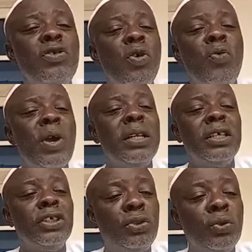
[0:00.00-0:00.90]
They know
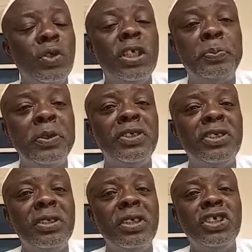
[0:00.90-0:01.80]
where the shoe is
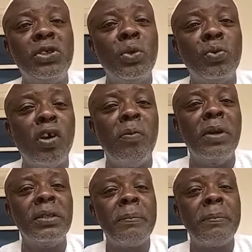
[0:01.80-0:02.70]
pinching each local
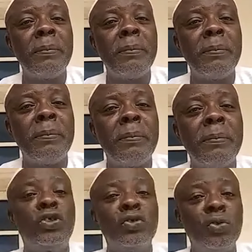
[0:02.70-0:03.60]
government, and they
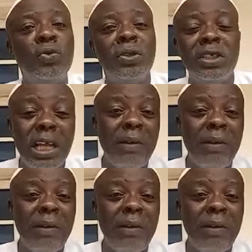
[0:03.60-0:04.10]
know what to do.